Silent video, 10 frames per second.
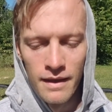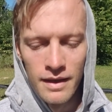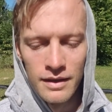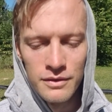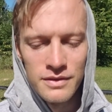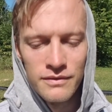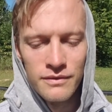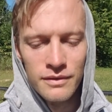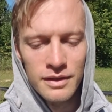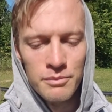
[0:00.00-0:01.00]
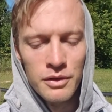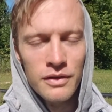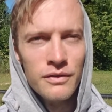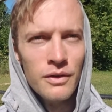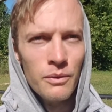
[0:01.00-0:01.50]
It was really
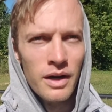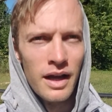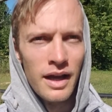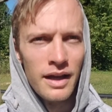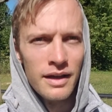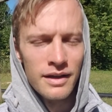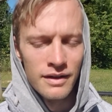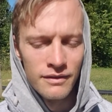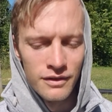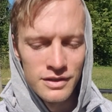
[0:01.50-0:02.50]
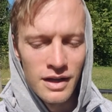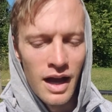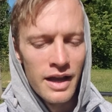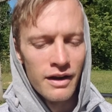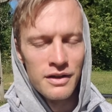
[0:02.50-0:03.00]
beautiful when I first
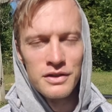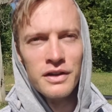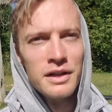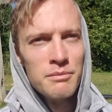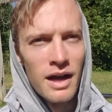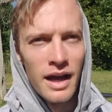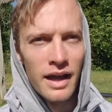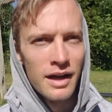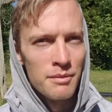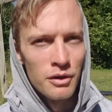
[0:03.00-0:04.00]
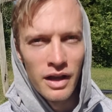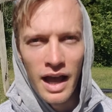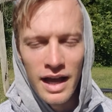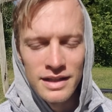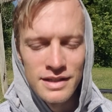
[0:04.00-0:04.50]
got here. I was greeted by a couple
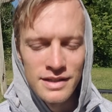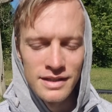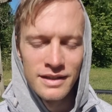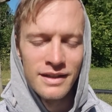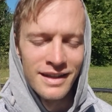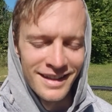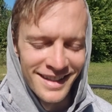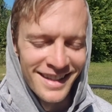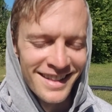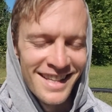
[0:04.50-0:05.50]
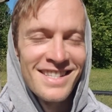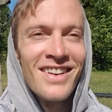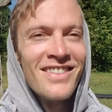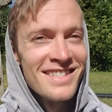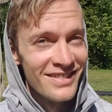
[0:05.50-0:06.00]
cats. That's
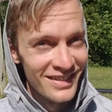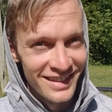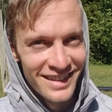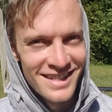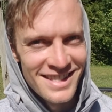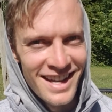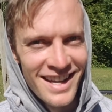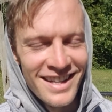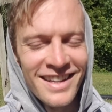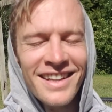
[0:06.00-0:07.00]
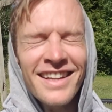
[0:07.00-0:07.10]
always a really good sign.